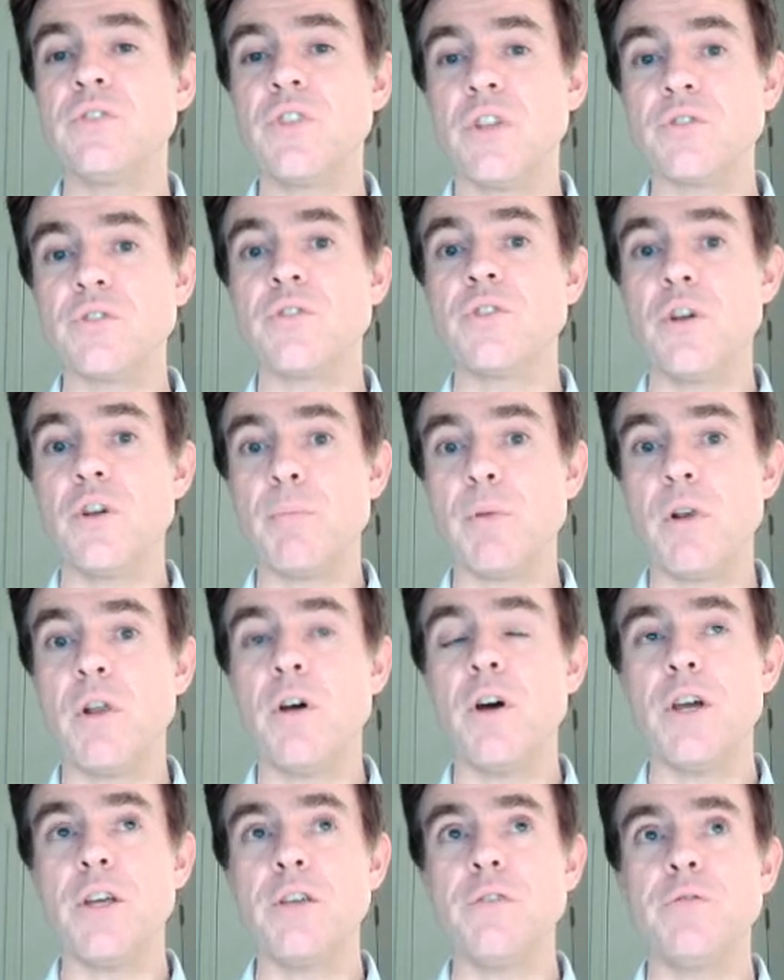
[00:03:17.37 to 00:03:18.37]
doesn't
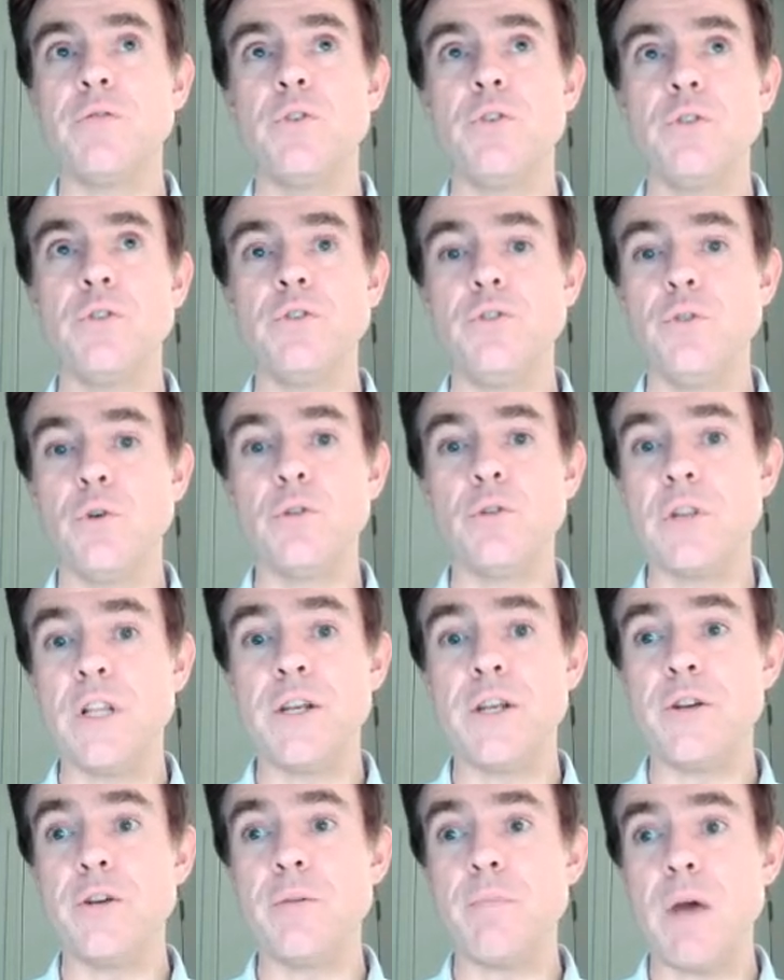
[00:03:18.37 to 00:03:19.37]
apply for
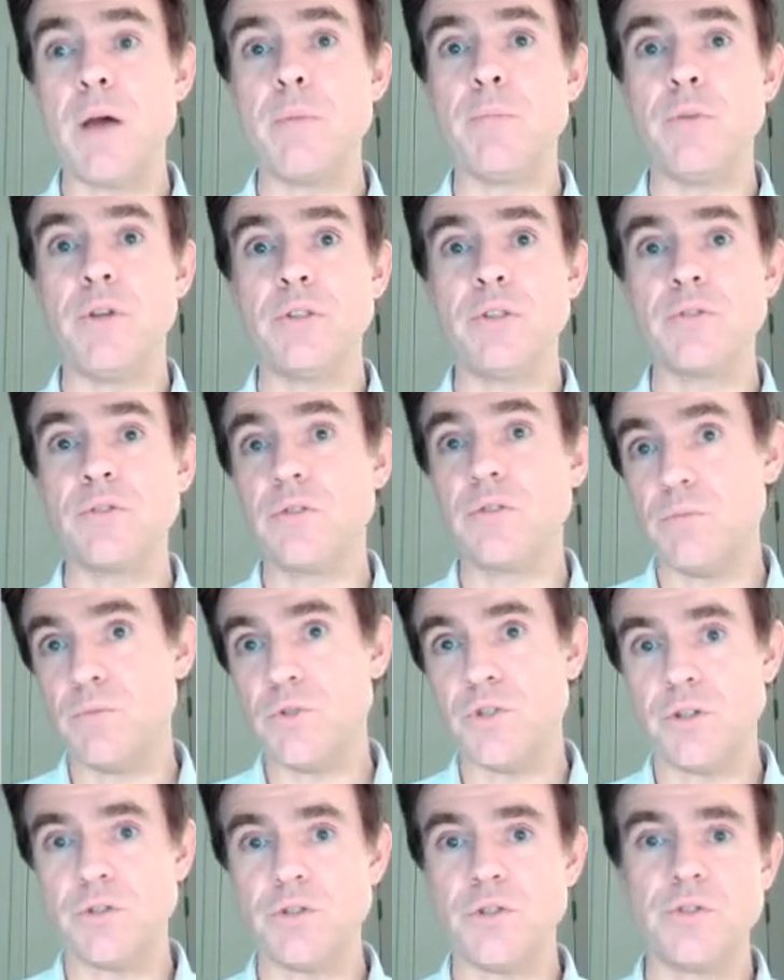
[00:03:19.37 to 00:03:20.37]
non-linear mappings
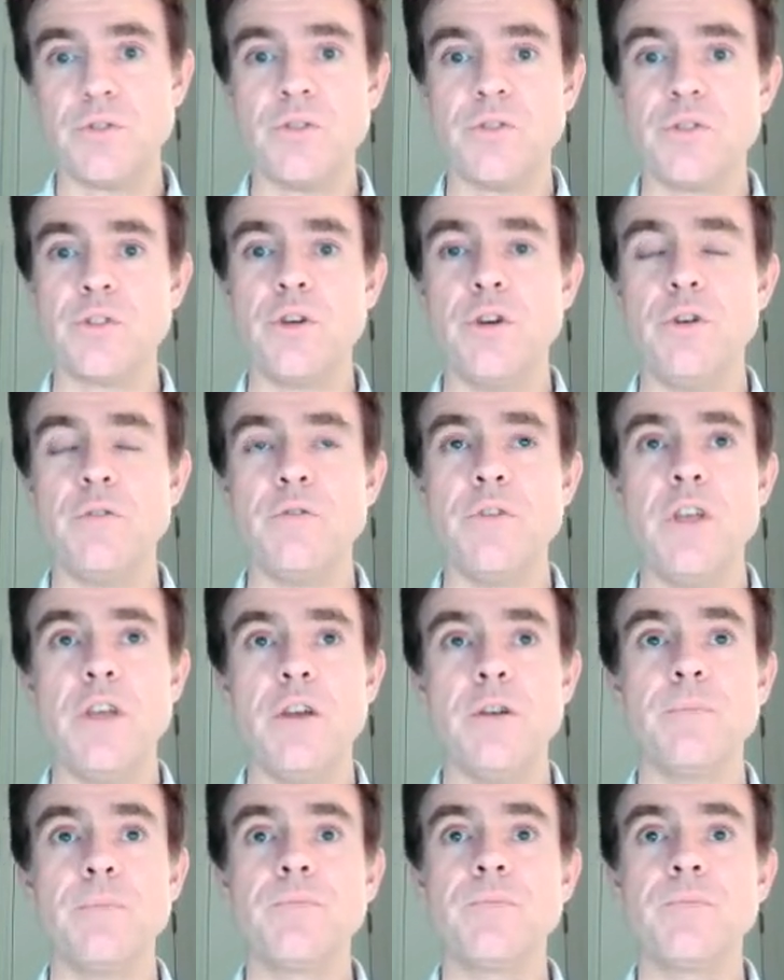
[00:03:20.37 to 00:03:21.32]
such as this curve here.